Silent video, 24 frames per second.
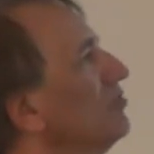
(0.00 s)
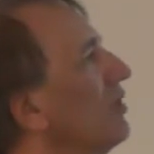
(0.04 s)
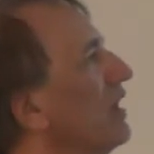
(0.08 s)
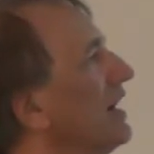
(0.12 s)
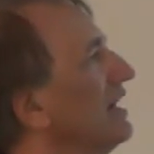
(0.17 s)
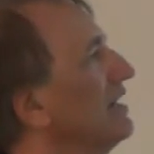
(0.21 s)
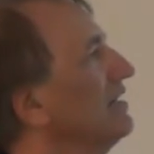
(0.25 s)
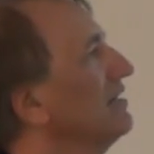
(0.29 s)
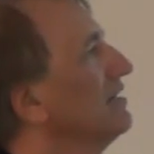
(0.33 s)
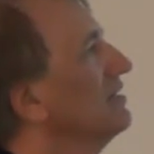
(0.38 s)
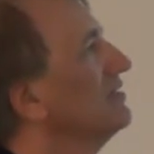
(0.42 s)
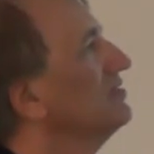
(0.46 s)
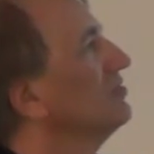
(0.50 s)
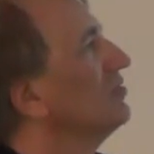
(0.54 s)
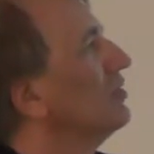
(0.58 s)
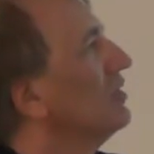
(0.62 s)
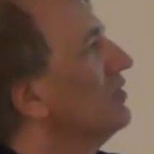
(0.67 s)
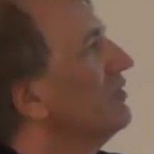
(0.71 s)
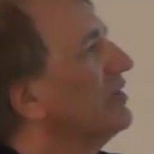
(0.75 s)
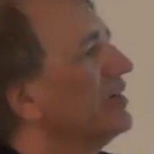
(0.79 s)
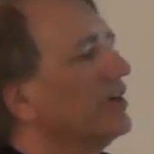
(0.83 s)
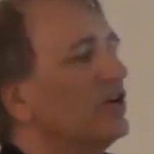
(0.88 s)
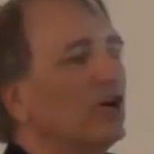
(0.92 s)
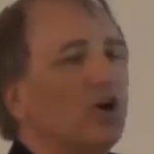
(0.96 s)
trying to
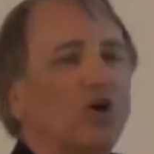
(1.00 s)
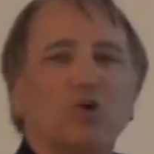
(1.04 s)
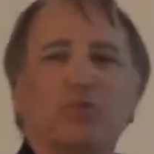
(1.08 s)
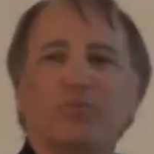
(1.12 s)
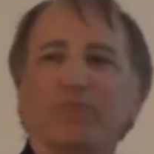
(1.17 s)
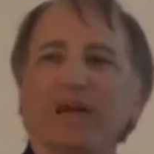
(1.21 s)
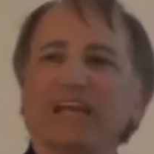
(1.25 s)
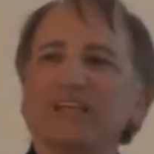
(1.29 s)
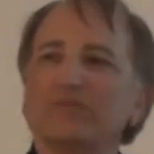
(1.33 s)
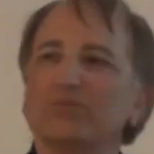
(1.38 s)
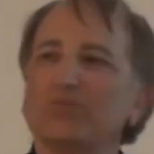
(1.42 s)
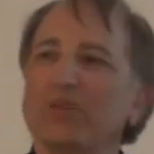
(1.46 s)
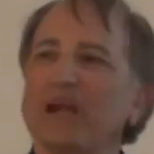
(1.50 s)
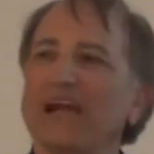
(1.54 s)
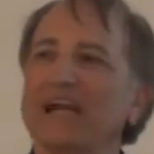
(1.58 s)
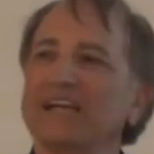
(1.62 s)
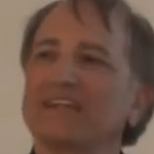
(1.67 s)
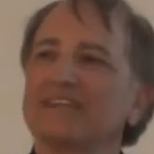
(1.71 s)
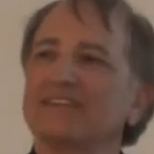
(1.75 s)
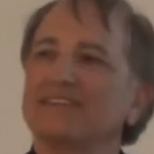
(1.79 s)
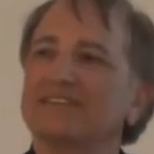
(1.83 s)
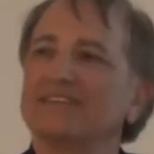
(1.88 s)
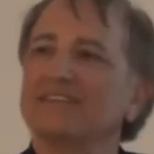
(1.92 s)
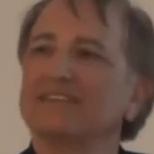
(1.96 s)
sort of encode best
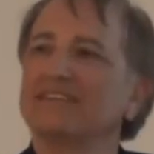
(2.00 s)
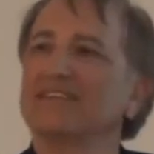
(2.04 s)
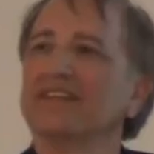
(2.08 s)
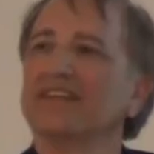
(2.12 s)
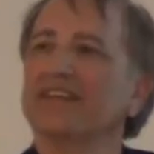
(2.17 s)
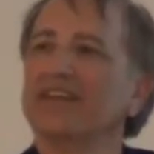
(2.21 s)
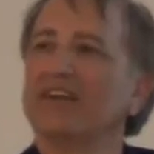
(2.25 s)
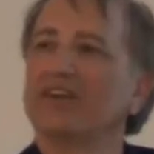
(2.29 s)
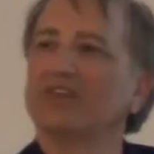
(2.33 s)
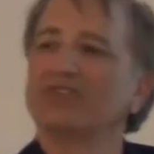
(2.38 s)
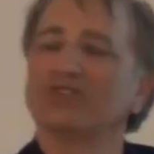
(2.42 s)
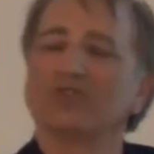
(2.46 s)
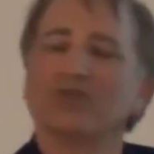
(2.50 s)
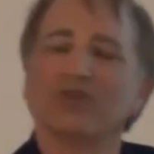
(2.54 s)
practices in there,